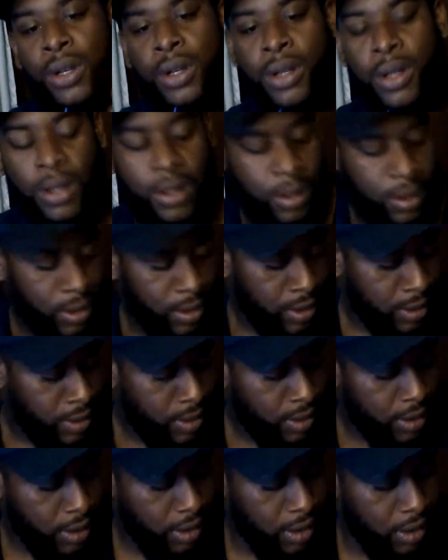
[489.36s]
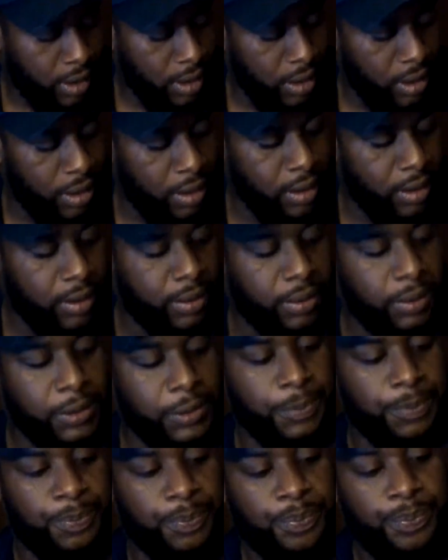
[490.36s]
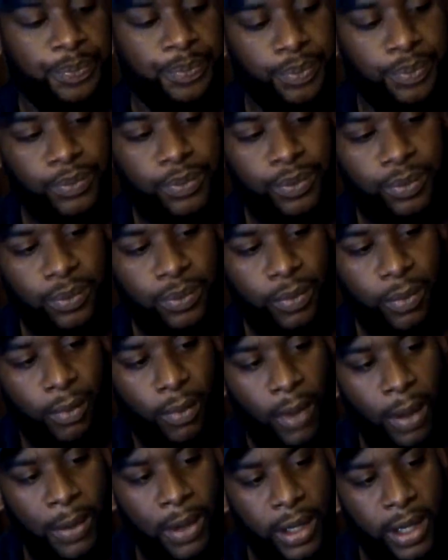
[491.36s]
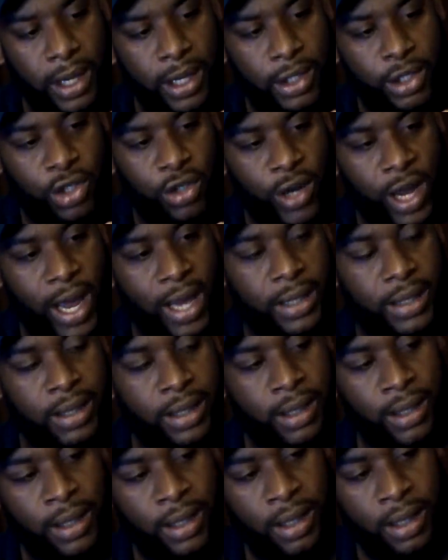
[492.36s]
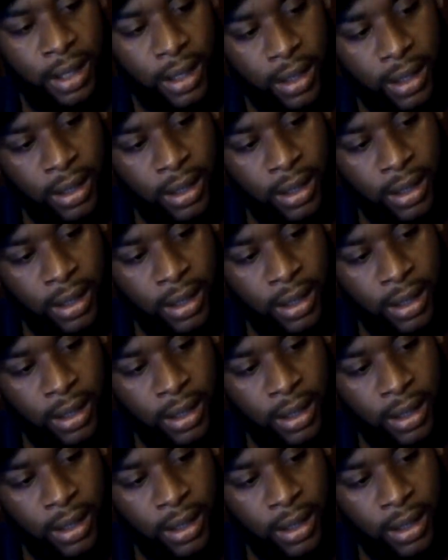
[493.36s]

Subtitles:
take that safety mechanism off of the syringe.